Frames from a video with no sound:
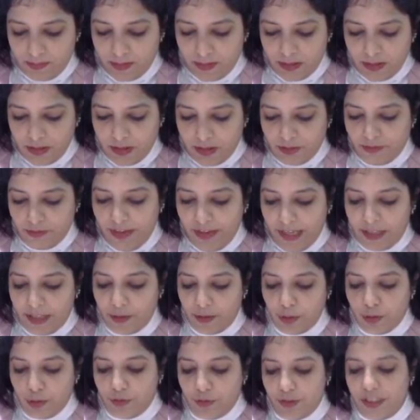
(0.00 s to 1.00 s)
the value
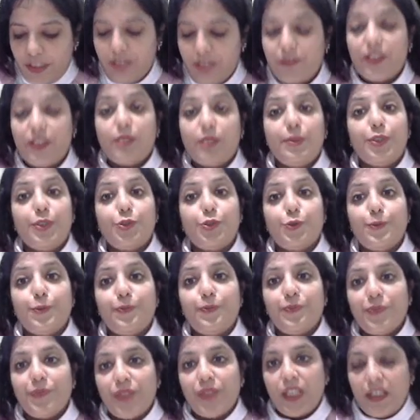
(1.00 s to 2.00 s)
of K will be 2,
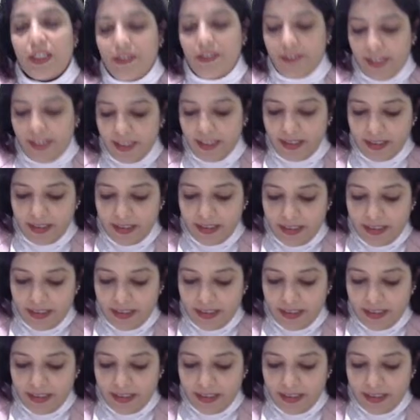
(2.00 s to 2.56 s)
right?